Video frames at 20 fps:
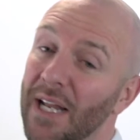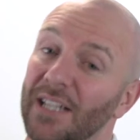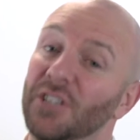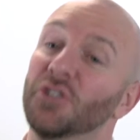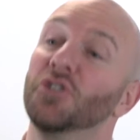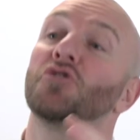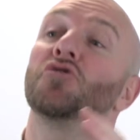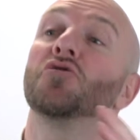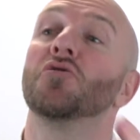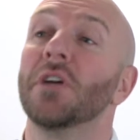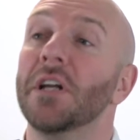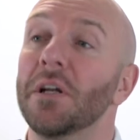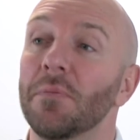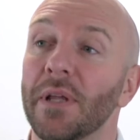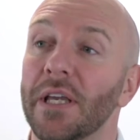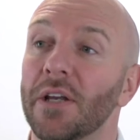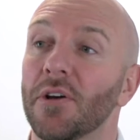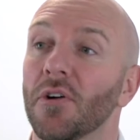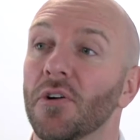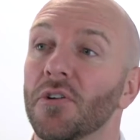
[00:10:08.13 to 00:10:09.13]
been
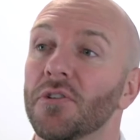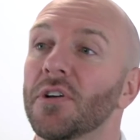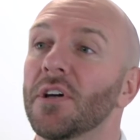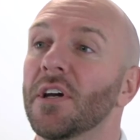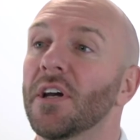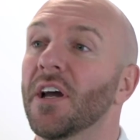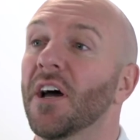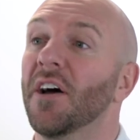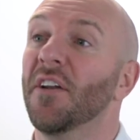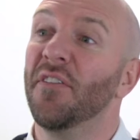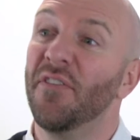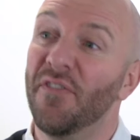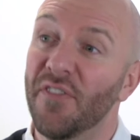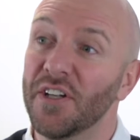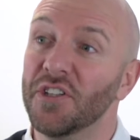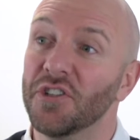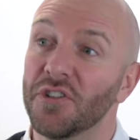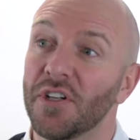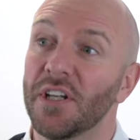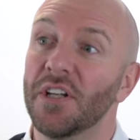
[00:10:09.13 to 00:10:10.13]
extremely good and
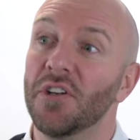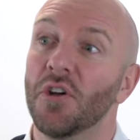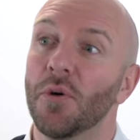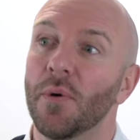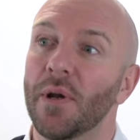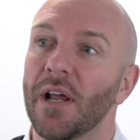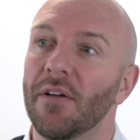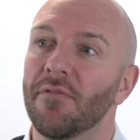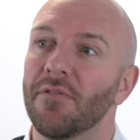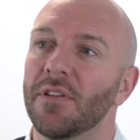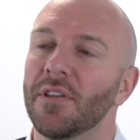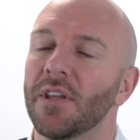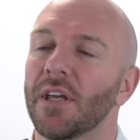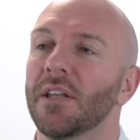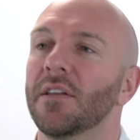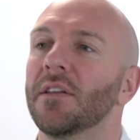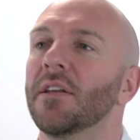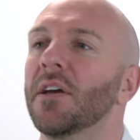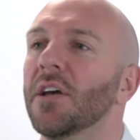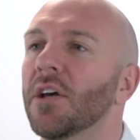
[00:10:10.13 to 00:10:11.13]
efficient in doing
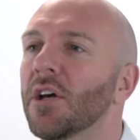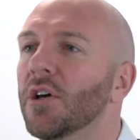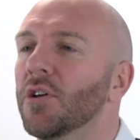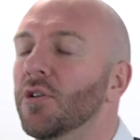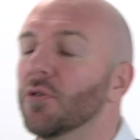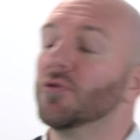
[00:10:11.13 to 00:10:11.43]
everything,